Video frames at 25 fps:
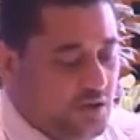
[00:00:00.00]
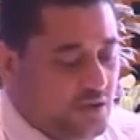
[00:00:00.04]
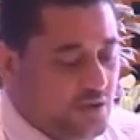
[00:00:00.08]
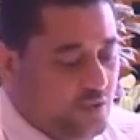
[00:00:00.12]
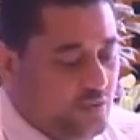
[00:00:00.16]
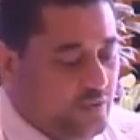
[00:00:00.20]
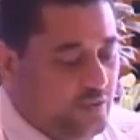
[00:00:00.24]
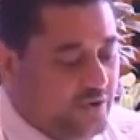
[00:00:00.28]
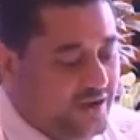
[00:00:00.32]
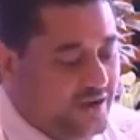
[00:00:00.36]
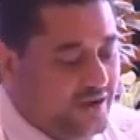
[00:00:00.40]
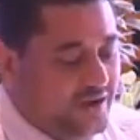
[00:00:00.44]

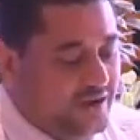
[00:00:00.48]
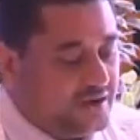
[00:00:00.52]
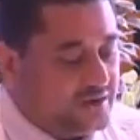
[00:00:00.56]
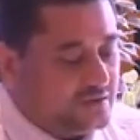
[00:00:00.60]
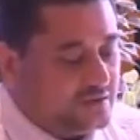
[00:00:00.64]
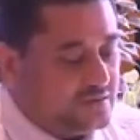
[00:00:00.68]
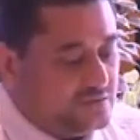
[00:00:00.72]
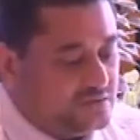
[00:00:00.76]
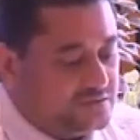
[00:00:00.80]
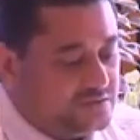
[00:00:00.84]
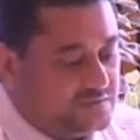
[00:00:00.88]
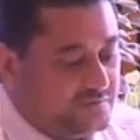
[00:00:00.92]
we are
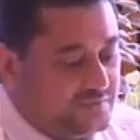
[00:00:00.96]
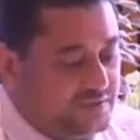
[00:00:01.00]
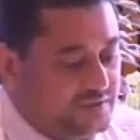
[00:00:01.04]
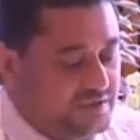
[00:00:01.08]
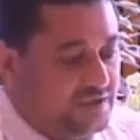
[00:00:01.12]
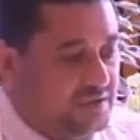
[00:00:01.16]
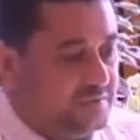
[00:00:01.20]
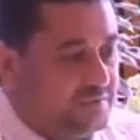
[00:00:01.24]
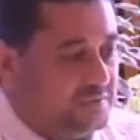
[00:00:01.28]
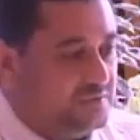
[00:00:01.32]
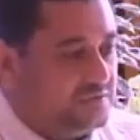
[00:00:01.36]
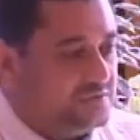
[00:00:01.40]
not be
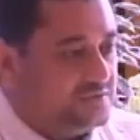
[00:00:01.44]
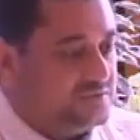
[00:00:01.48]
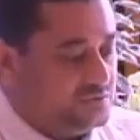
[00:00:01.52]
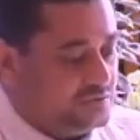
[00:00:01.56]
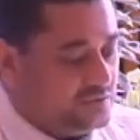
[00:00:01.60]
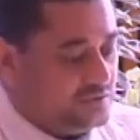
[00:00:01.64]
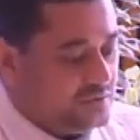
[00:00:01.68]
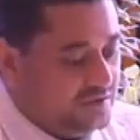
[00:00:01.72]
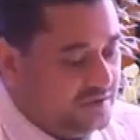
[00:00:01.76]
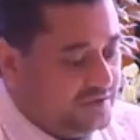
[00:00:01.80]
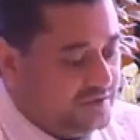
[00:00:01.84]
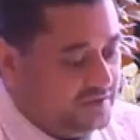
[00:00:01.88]
able to
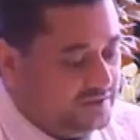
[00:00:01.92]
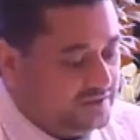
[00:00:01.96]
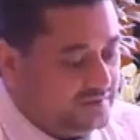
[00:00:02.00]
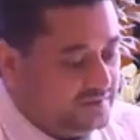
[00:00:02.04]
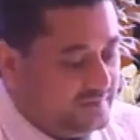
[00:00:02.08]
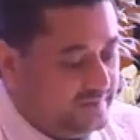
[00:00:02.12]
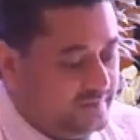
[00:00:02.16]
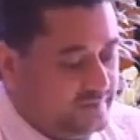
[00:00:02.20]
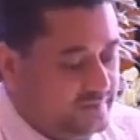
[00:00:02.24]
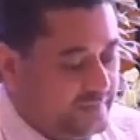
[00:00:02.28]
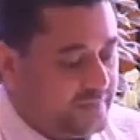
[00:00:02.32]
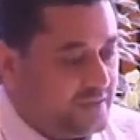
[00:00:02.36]
clear
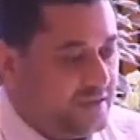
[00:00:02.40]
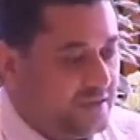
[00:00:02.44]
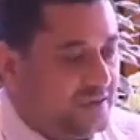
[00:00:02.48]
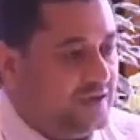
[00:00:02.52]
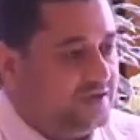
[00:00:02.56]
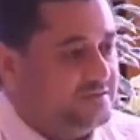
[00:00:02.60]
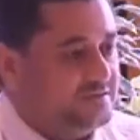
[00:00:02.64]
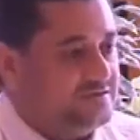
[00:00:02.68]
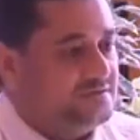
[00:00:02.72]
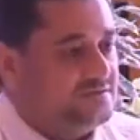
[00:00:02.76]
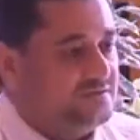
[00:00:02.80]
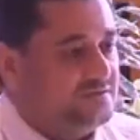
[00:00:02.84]

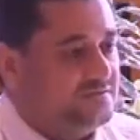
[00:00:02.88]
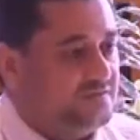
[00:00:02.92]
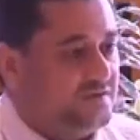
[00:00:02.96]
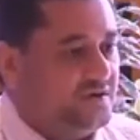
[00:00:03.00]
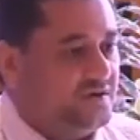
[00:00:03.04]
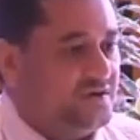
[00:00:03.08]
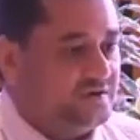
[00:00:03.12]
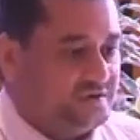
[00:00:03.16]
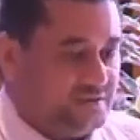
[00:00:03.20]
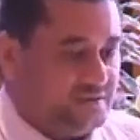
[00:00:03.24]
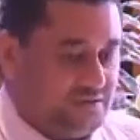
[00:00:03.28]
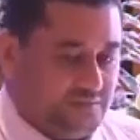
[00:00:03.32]

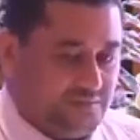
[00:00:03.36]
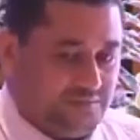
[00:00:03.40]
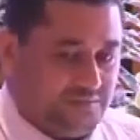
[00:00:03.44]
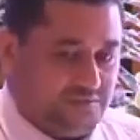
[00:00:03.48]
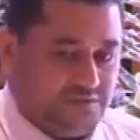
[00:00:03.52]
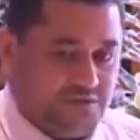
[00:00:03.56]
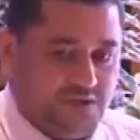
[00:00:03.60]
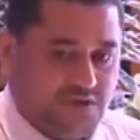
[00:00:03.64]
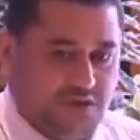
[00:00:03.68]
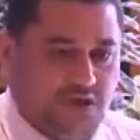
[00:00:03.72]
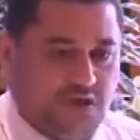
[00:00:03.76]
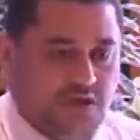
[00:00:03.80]
identify
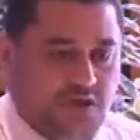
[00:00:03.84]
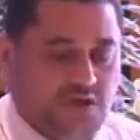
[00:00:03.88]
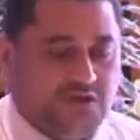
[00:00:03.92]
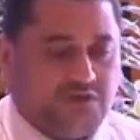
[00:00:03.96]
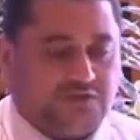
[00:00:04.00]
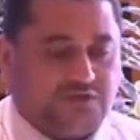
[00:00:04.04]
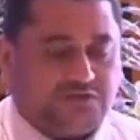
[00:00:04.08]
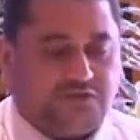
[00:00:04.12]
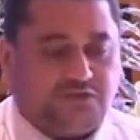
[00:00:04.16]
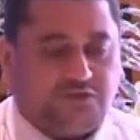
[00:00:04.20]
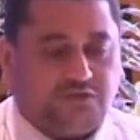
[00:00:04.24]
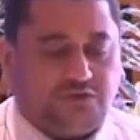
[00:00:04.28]
themes.
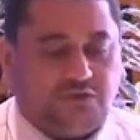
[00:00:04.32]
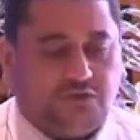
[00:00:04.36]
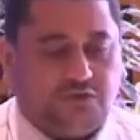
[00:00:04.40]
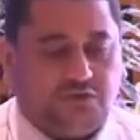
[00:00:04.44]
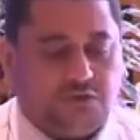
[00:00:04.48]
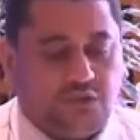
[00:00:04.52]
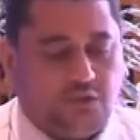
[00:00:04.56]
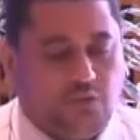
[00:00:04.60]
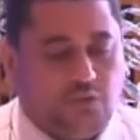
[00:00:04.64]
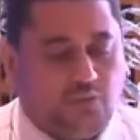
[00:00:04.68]
So